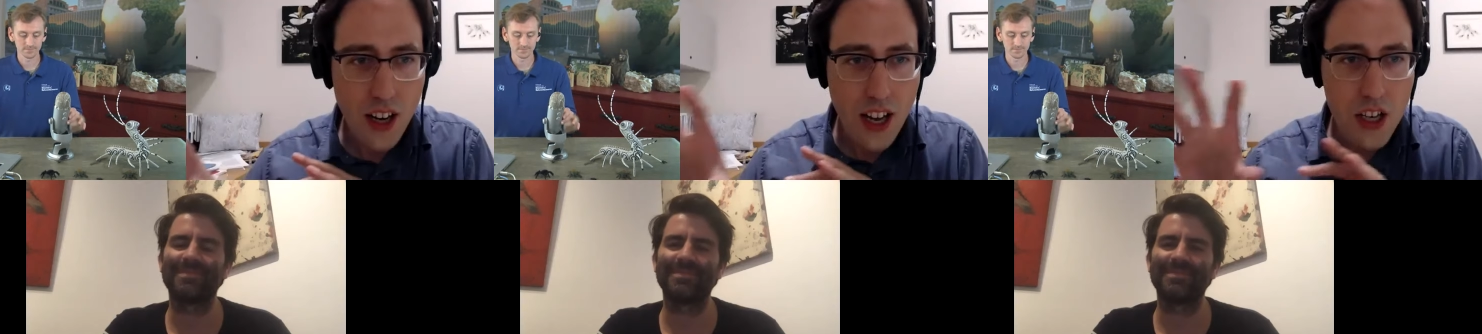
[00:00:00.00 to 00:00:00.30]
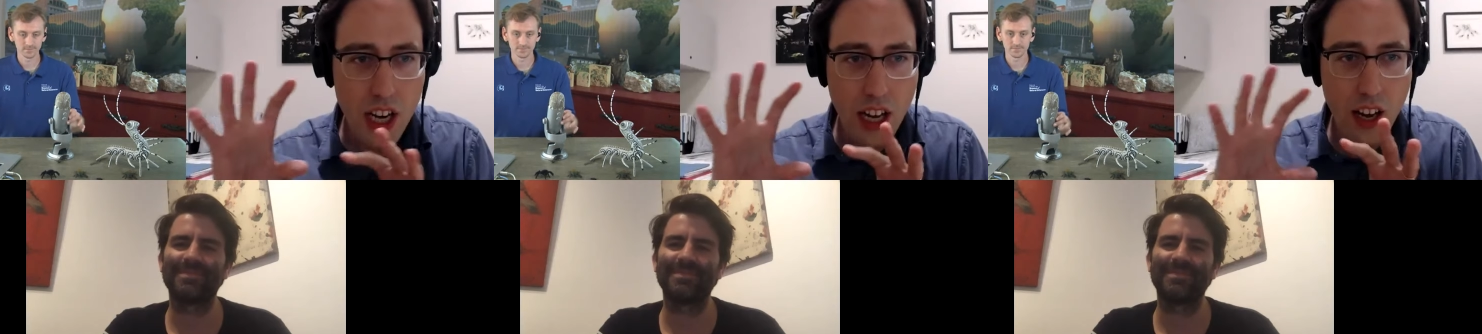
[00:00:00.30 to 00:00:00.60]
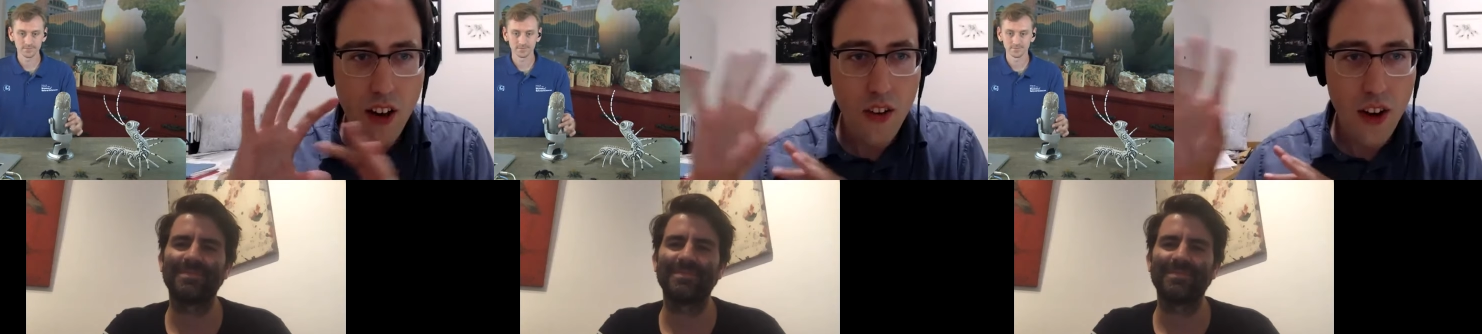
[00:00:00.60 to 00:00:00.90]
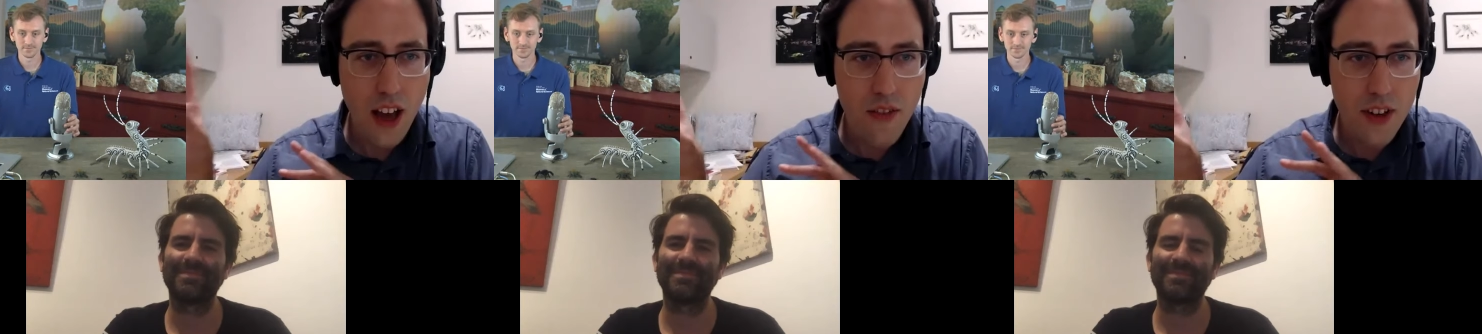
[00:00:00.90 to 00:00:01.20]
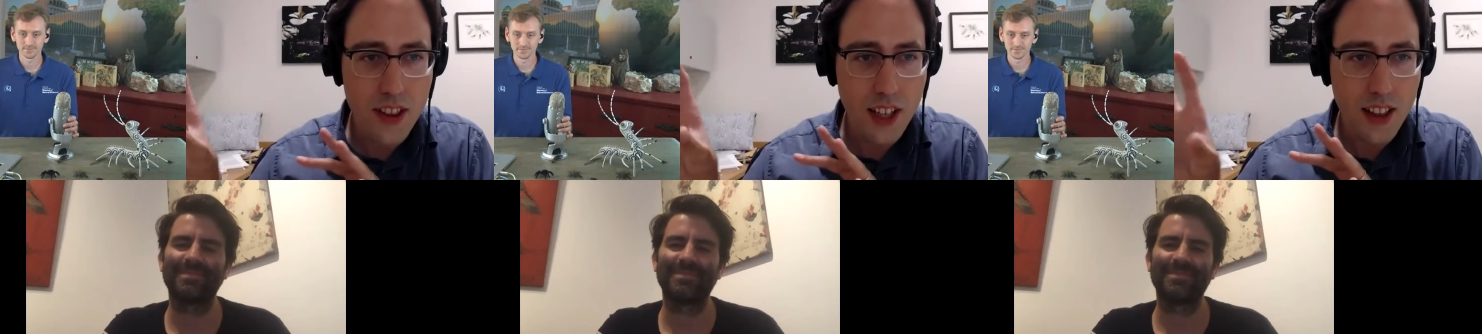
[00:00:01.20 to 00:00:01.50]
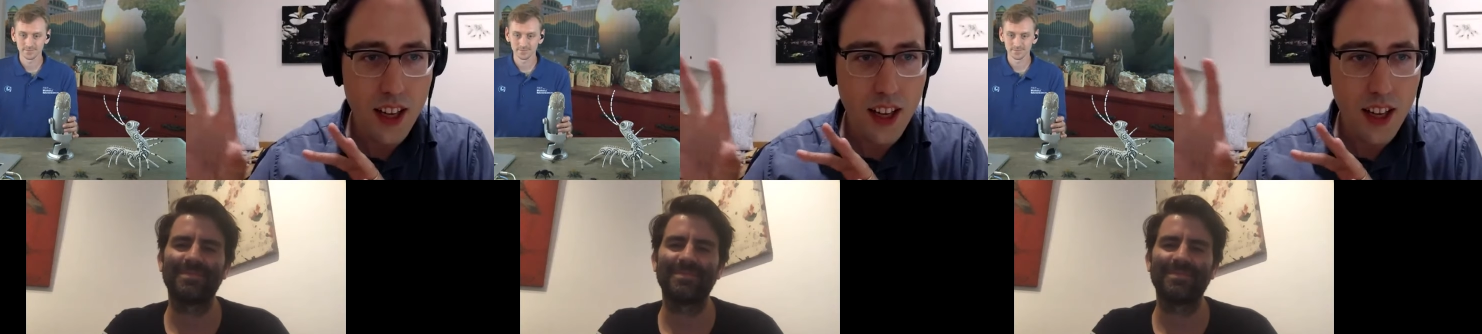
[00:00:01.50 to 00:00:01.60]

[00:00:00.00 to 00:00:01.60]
Speaker 1: and check out everything there.